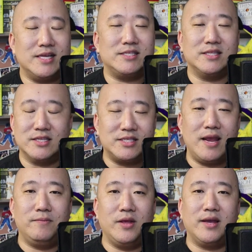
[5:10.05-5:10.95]
It's the
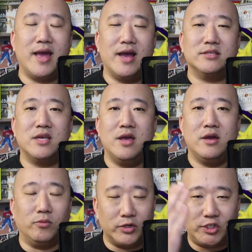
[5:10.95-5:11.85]
same thing as
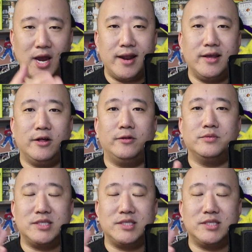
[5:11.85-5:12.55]
Rashad Hill,